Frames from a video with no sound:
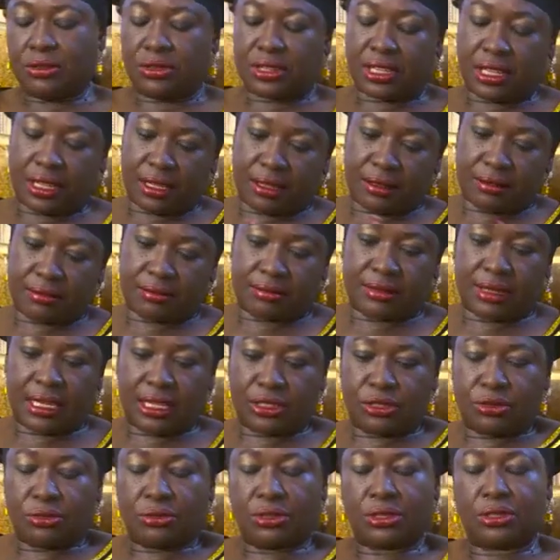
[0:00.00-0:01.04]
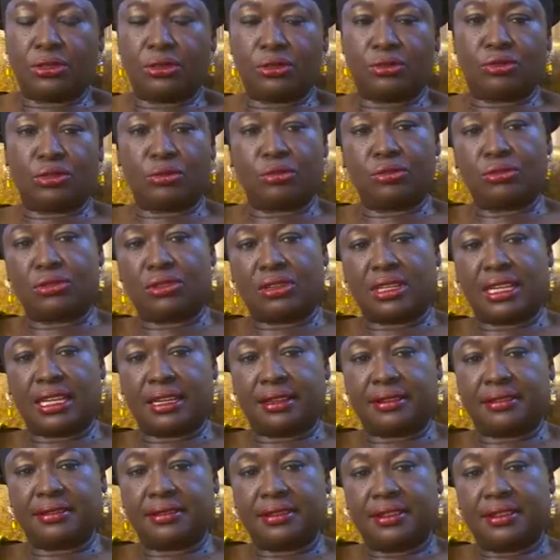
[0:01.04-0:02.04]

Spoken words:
okay, I should return to Ibuzo now.